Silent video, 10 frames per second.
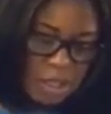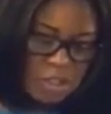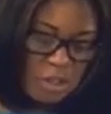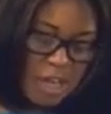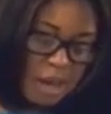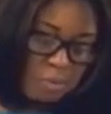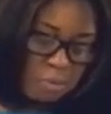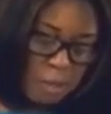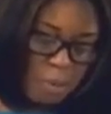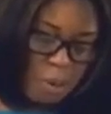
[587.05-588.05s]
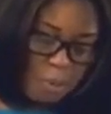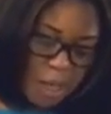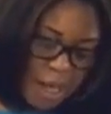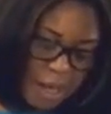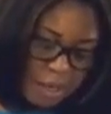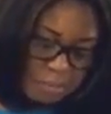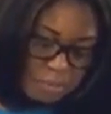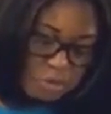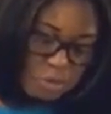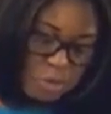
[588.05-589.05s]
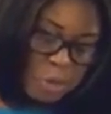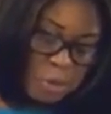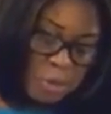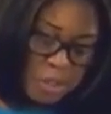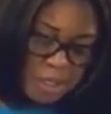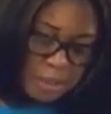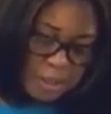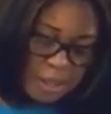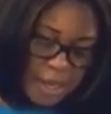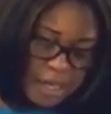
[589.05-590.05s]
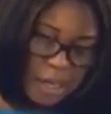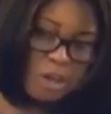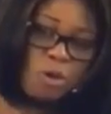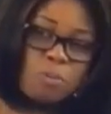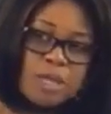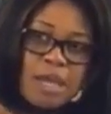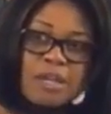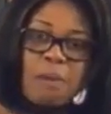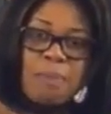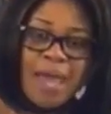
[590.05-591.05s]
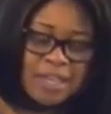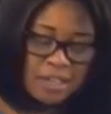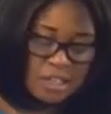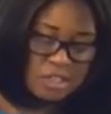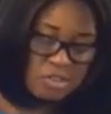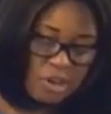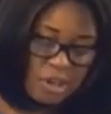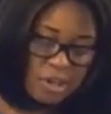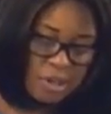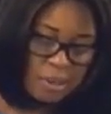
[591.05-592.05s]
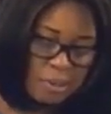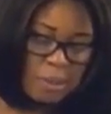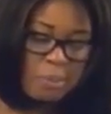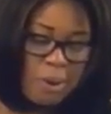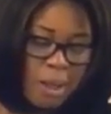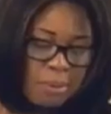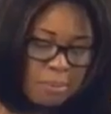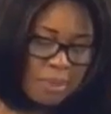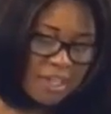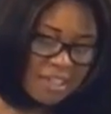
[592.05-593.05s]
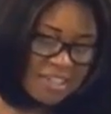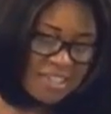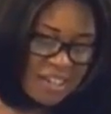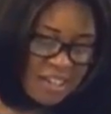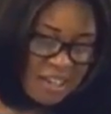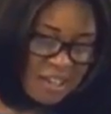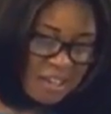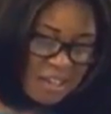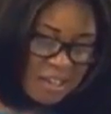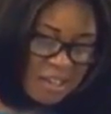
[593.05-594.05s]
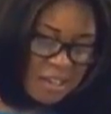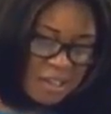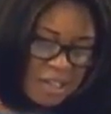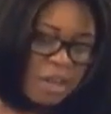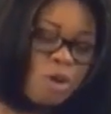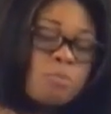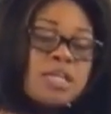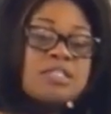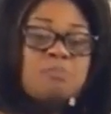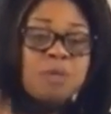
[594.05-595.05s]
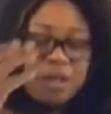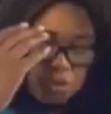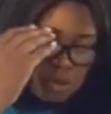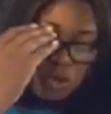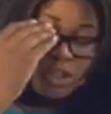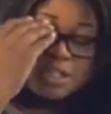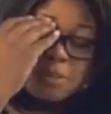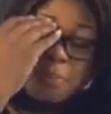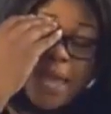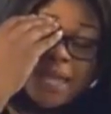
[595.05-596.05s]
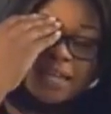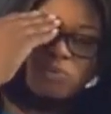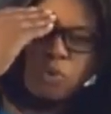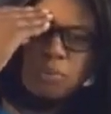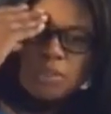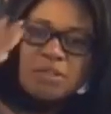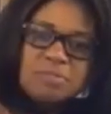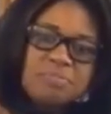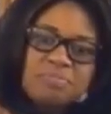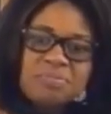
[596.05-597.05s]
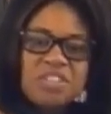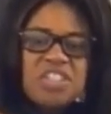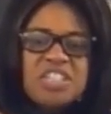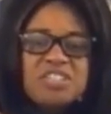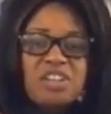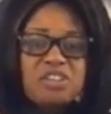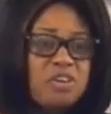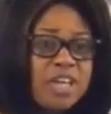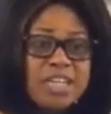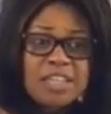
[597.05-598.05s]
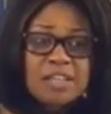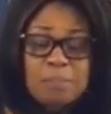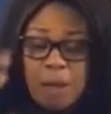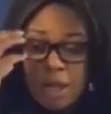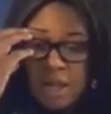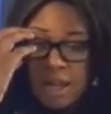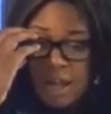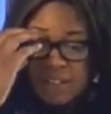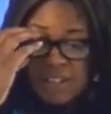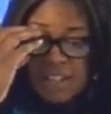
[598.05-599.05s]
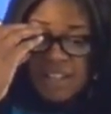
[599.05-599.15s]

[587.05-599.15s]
So now uh, Ruth and Naomi are now back in Israel. But the problem is, Naomi is, Ruth is a pagan woman. She does not know anything about God.